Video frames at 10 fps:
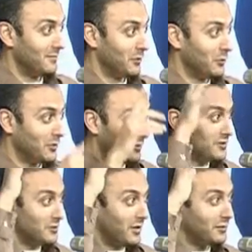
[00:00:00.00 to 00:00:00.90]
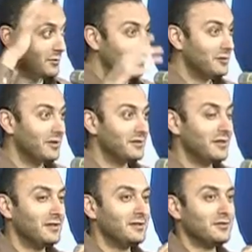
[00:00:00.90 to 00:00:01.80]
You were going to raise your hand, really? You like the
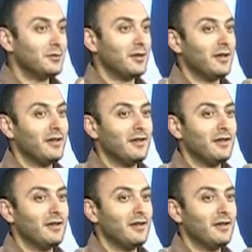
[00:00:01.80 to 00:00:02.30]
dentist? Okay.